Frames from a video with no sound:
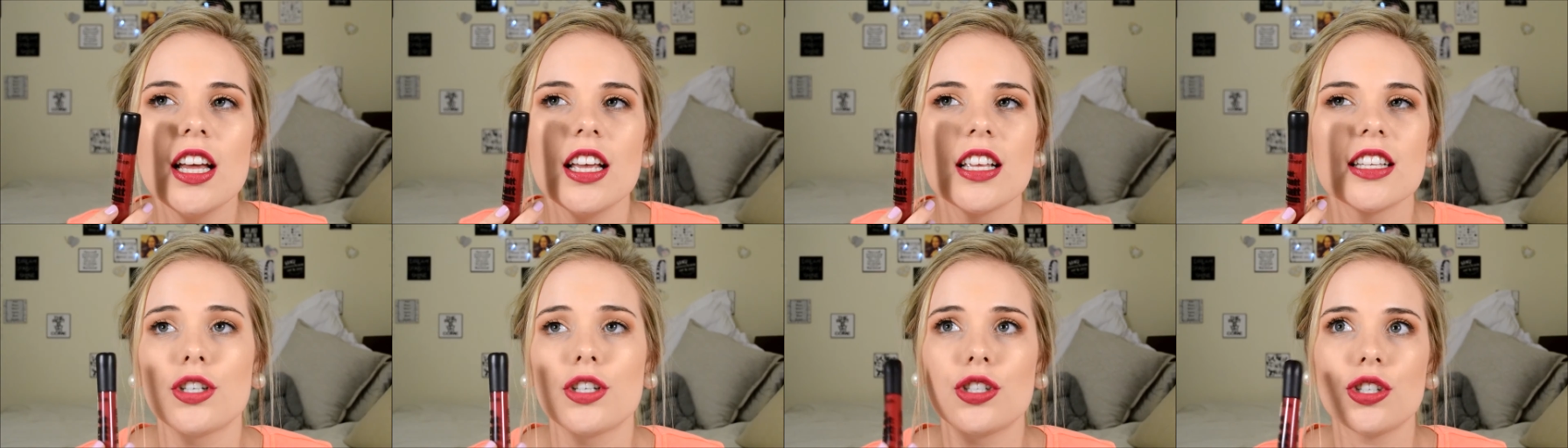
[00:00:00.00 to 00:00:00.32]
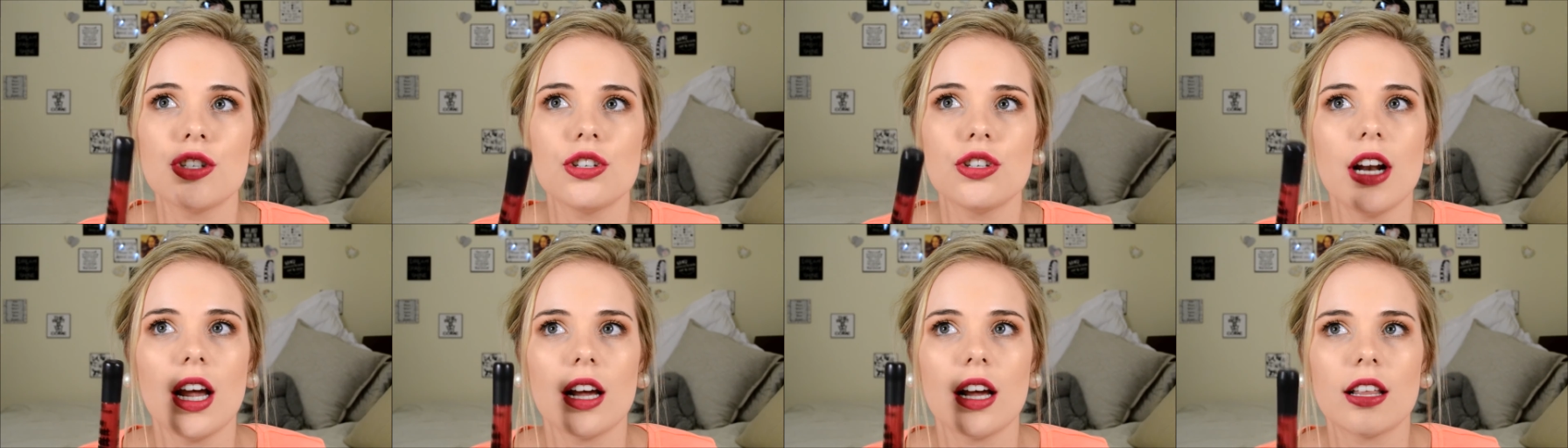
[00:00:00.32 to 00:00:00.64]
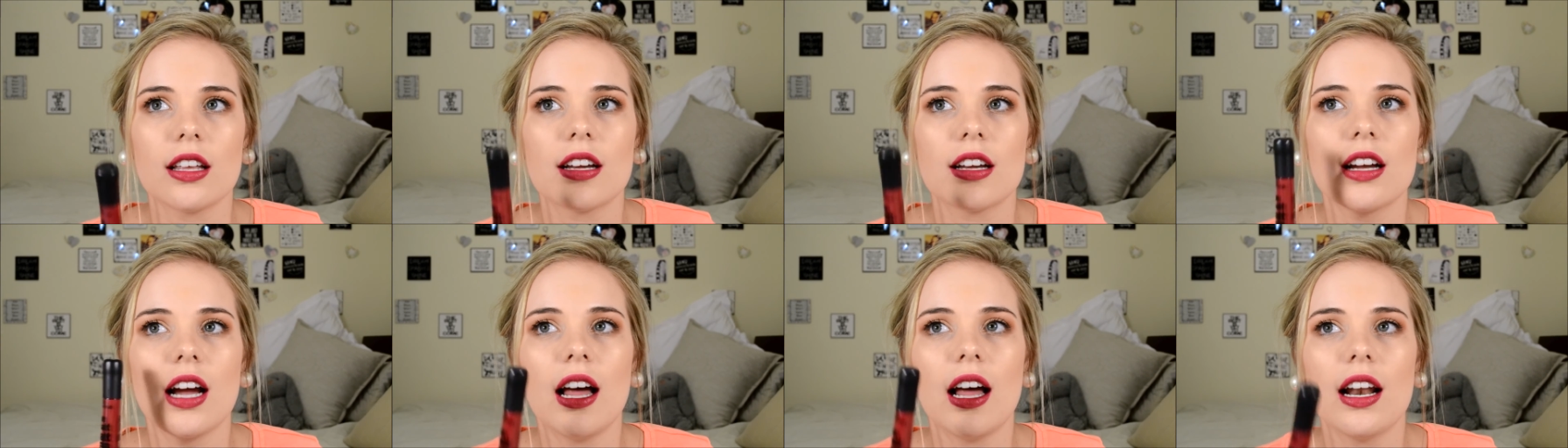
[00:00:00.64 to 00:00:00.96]
I do like
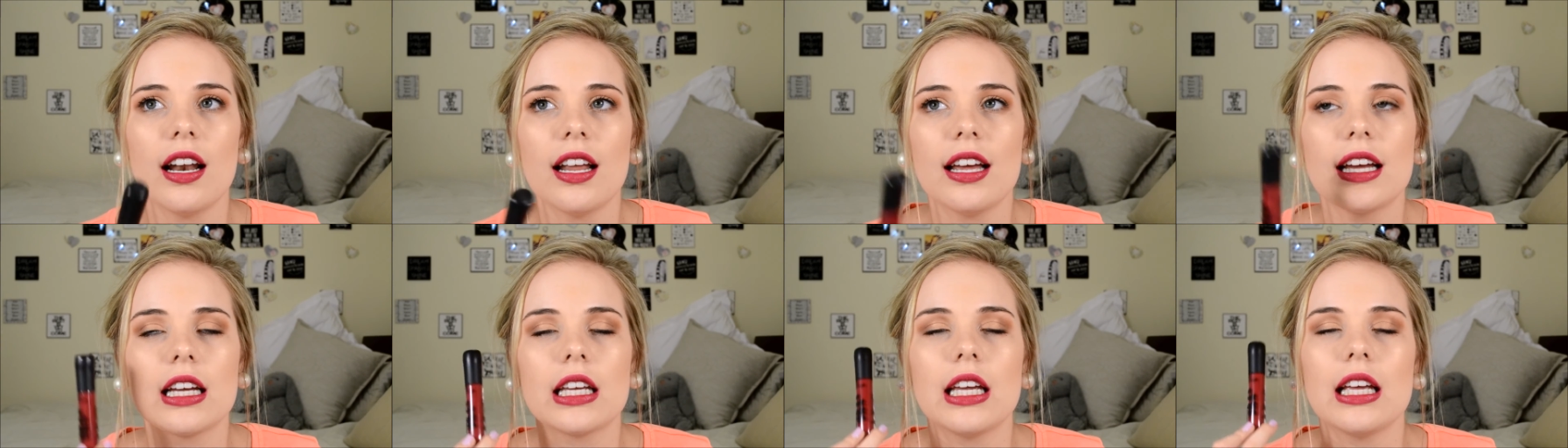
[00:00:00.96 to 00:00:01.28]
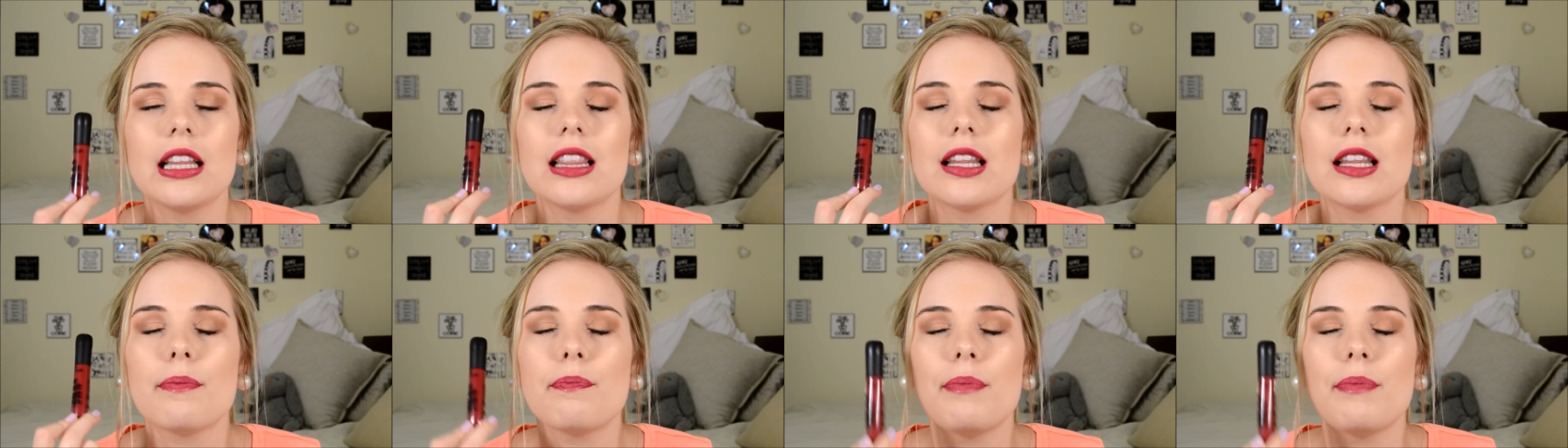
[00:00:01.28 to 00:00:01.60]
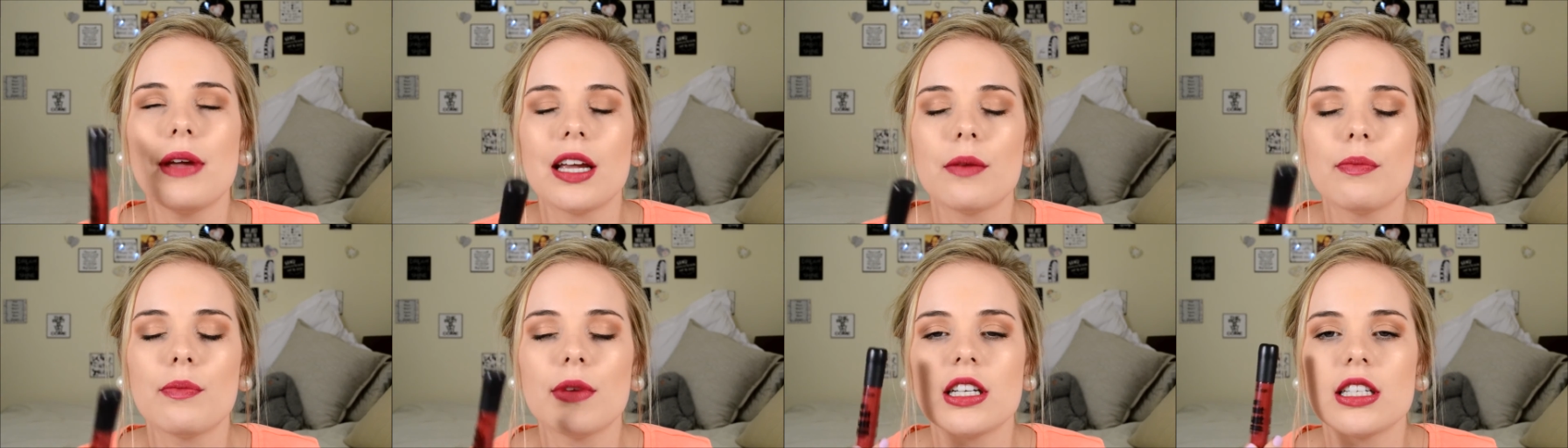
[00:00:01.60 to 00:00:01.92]
the color. Again, the
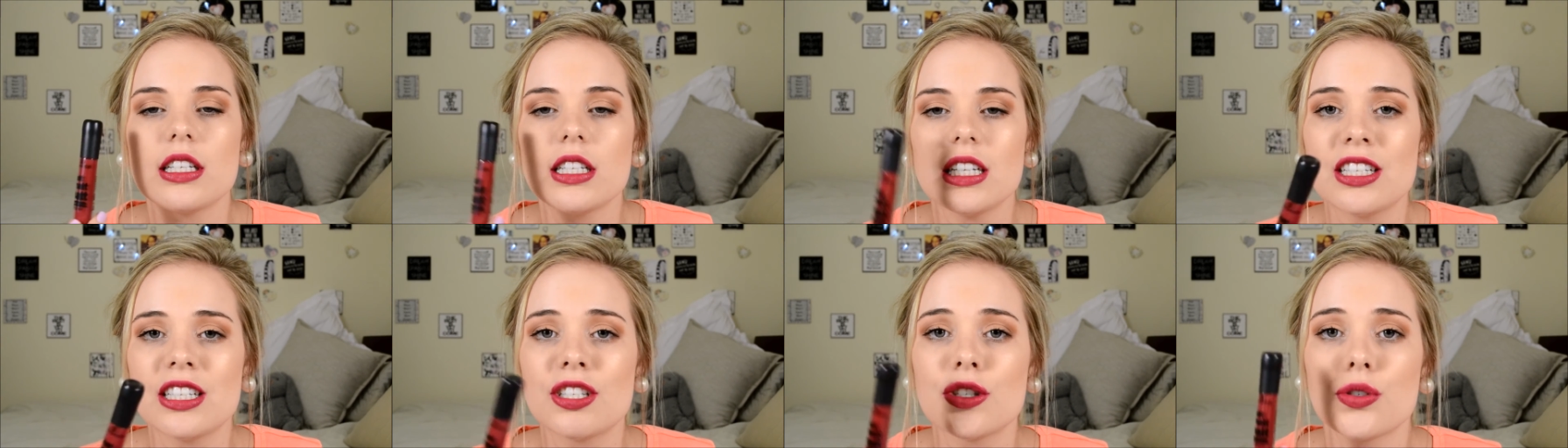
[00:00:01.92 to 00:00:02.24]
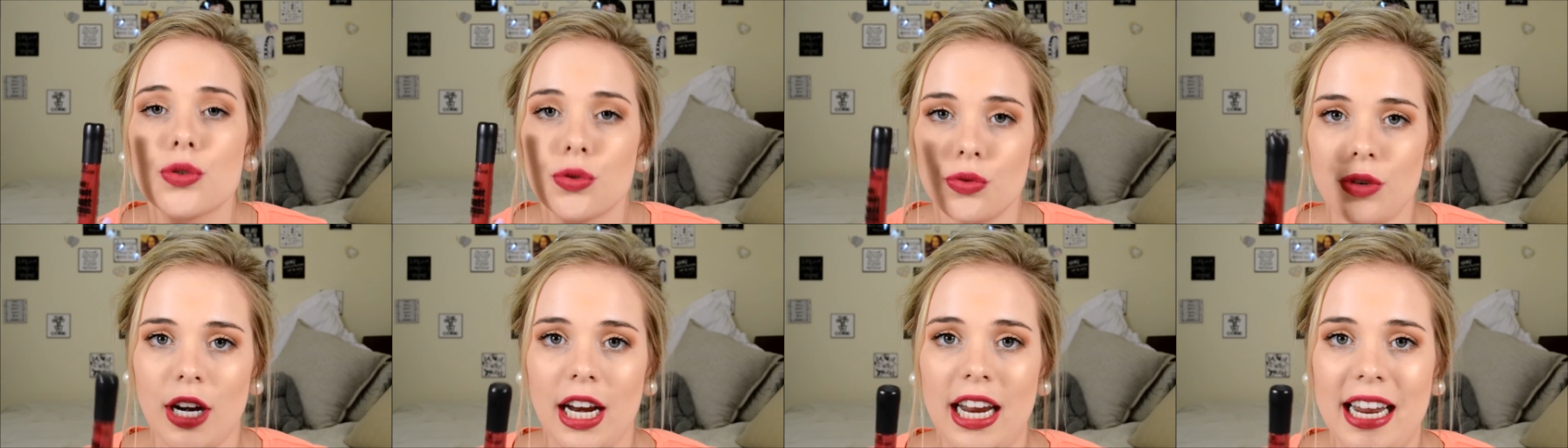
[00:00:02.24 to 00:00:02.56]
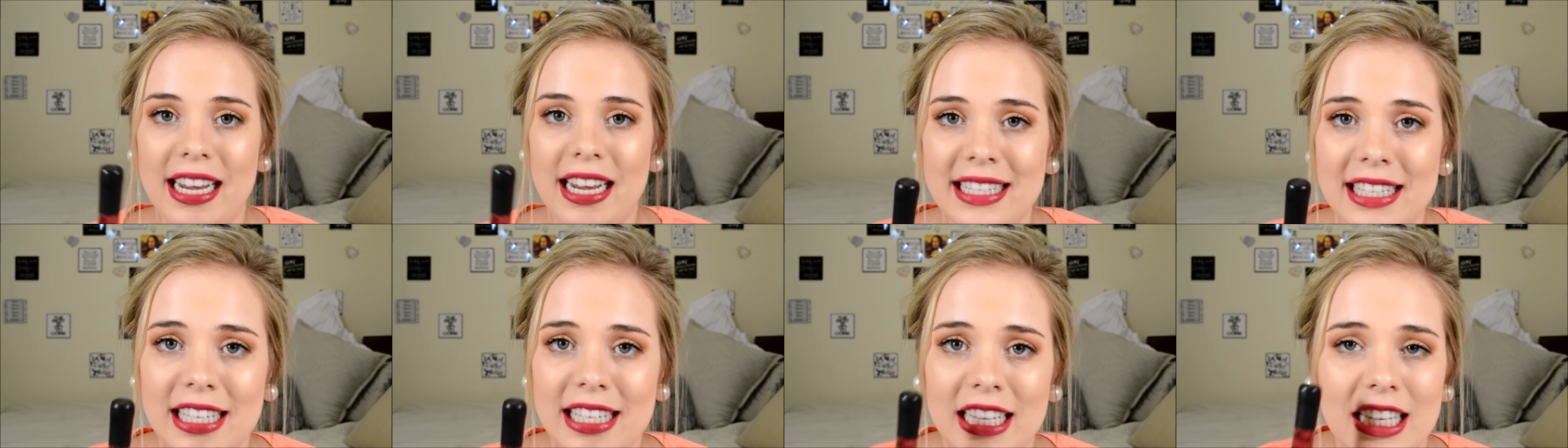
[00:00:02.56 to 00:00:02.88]
pigment is
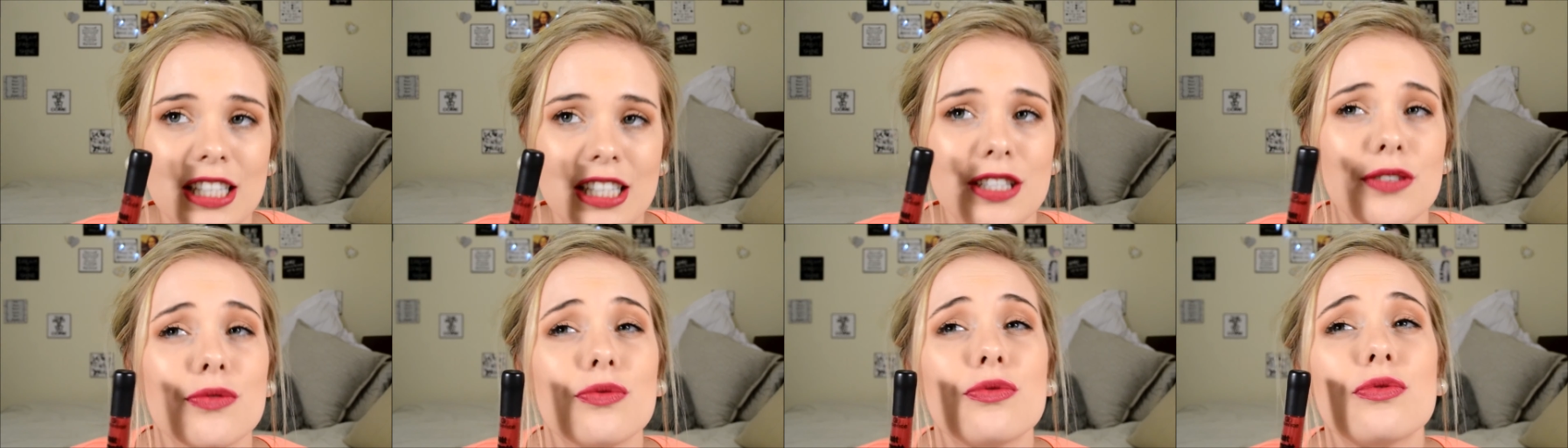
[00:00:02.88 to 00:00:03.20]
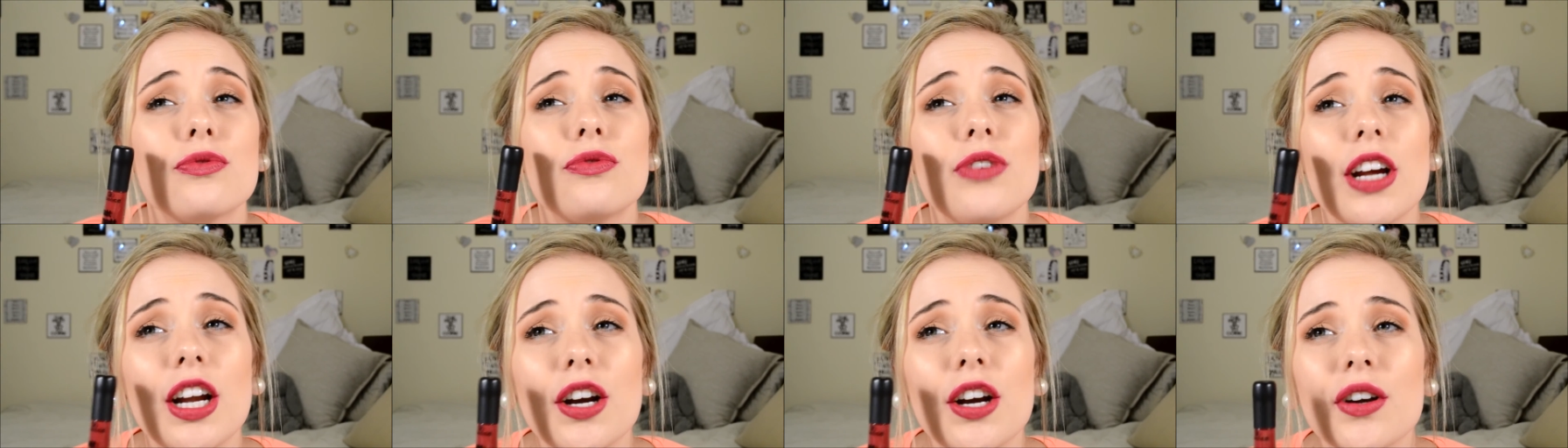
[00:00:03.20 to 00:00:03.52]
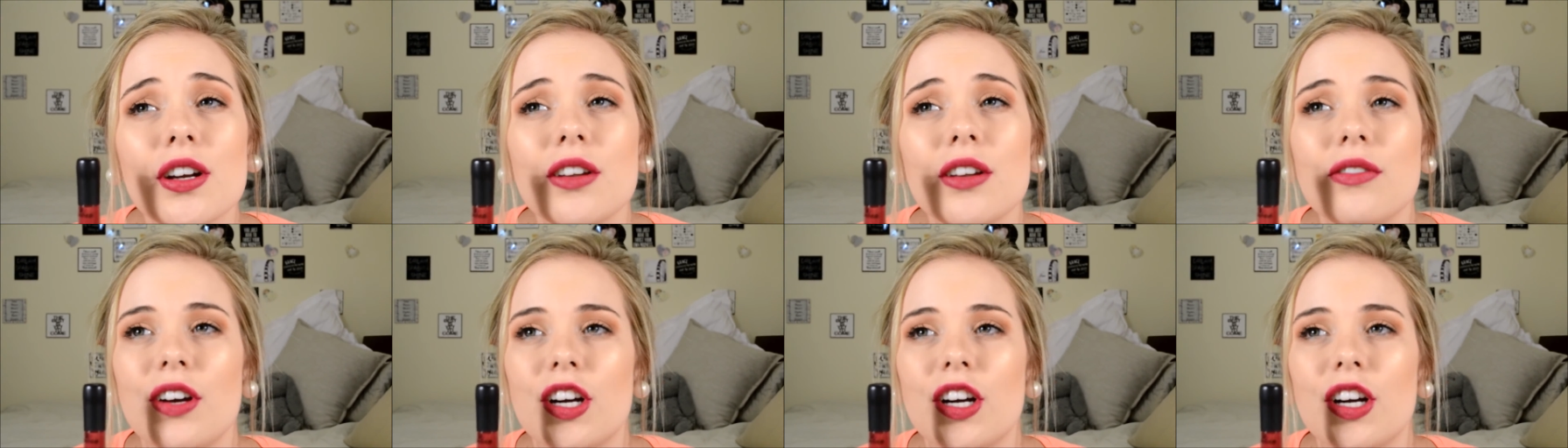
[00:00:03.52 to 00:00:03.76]
crazy. It's very,